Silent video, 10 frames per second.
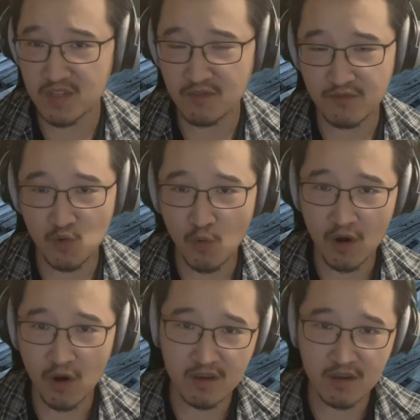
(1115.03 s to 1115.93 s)

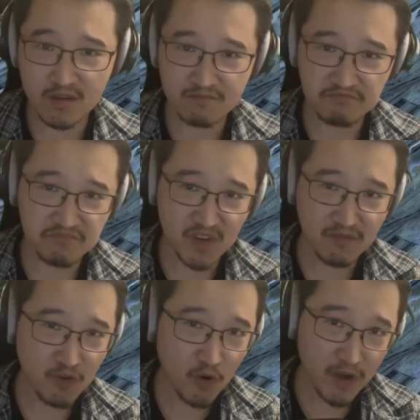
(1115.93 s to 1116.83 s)
want to
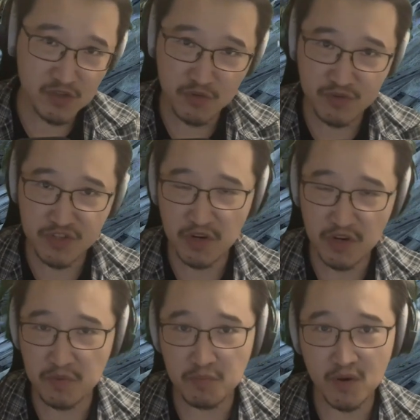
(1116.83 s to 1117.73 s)
avoid doing
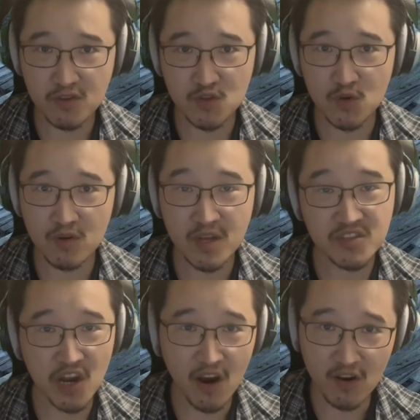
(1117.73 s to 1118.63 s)
jumping puzzle
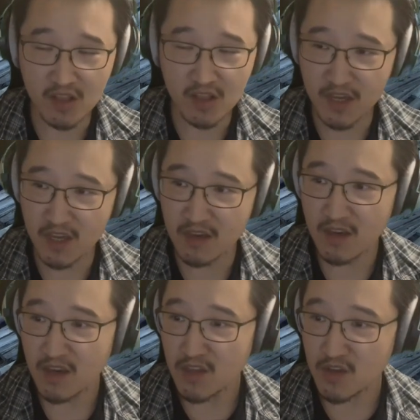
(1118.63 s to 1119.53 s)
entirely,
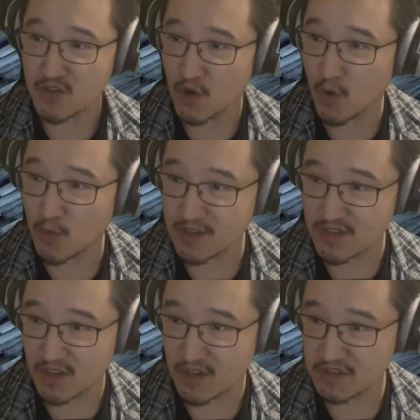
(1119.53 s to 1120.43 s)
there's always
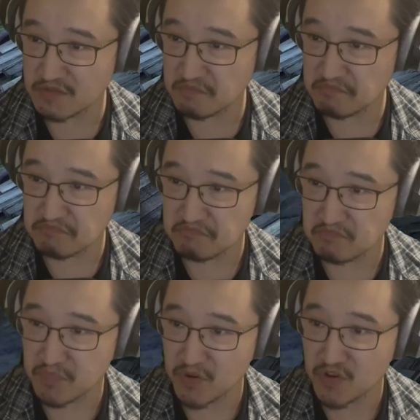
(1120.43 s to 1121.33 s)
a
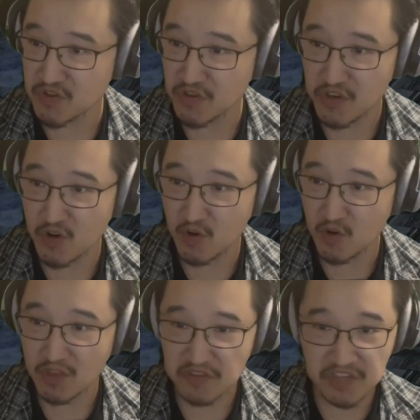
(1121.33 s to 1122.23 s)
person here
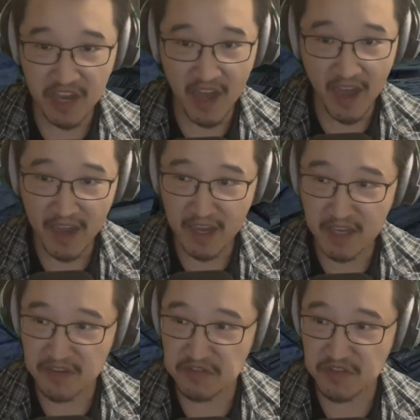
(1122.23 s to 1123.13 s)
with a
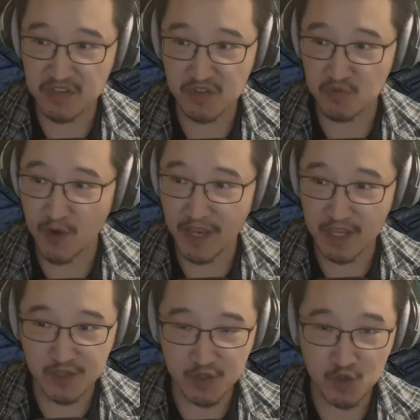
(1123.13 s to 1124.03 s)
tag. He's ready
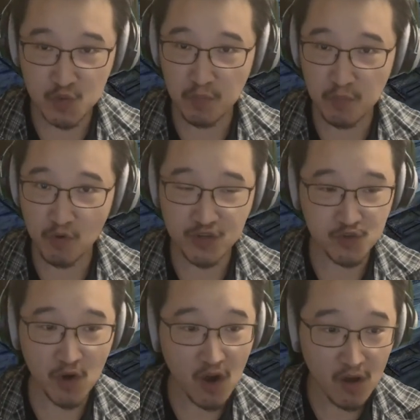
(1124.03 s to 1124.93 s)
to port you
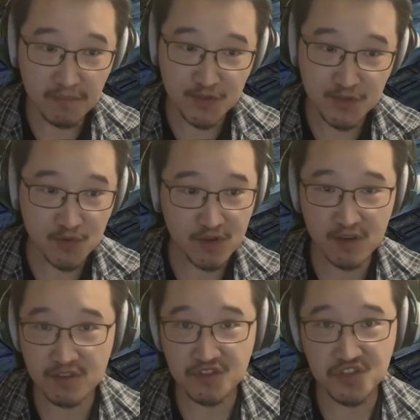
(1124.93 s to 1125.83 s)
up to the
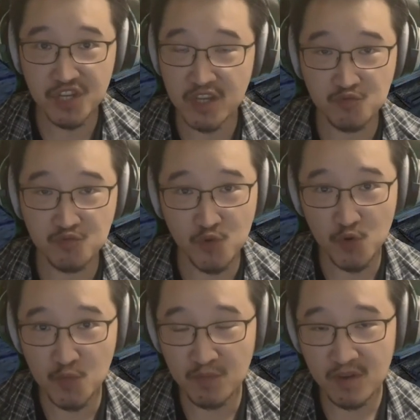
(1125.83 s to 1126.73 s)
chest
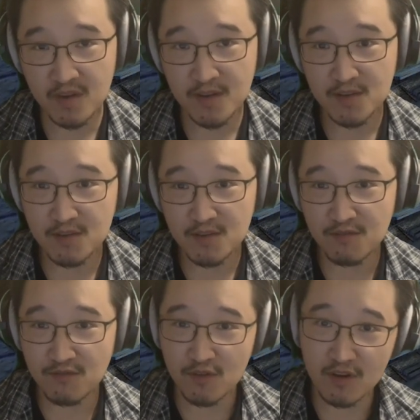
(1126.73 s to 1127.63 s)
room
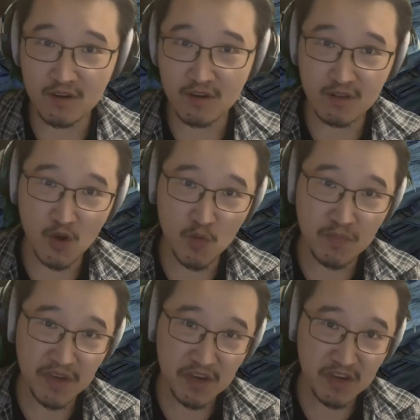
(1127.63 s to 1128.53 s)
for a little
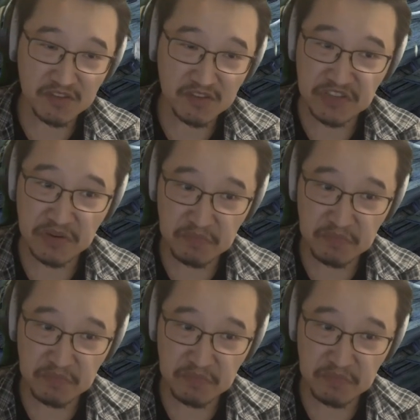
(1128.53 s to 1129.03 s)
bit of tip,